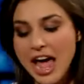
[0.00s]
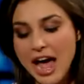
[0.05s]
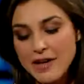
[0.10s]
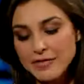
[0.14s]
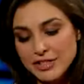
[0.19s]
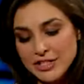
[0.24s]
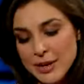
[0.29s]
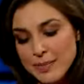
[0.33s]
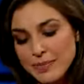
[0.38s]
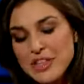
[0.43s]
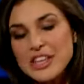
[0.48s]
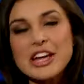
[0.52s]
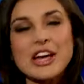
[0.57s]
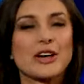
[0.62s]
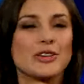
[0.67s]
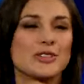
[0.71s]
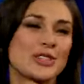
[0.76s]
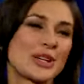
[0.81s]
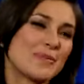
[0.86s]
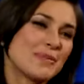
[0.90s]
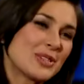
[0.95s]
I have something
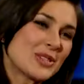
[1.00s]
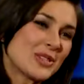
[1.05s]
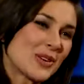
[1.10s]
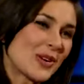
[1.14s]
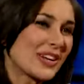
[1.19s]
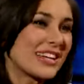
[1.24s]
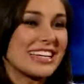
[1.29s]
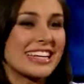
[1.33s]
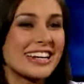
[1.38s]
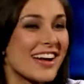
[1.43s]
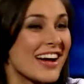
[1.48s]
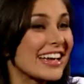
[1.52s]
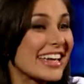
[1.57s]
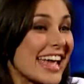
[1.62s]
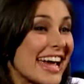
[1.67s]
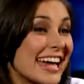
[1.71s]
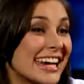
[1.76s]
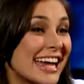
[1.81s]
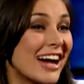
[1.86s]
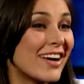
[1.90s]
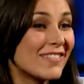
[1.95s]
else. I'm sorry, I
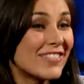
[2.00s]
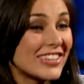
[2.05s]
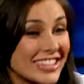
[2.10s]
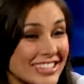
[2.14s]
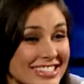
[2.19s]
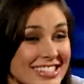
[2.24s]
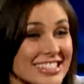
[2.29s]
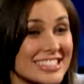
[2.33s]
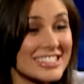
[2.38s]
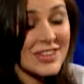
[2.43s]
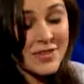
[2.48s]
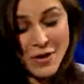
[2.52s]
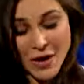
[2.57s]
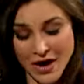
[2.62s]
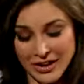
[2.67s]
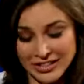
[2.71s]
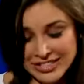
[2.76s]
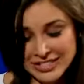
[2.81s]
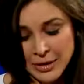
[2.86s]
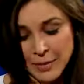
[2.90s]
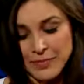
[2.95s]
can't help it. This is so
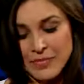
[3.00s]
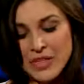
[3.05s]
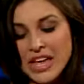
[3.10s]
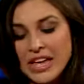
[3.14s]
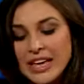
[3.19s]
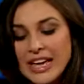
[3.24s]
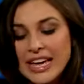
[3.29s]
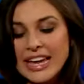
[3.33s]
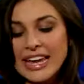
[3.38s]
awesome.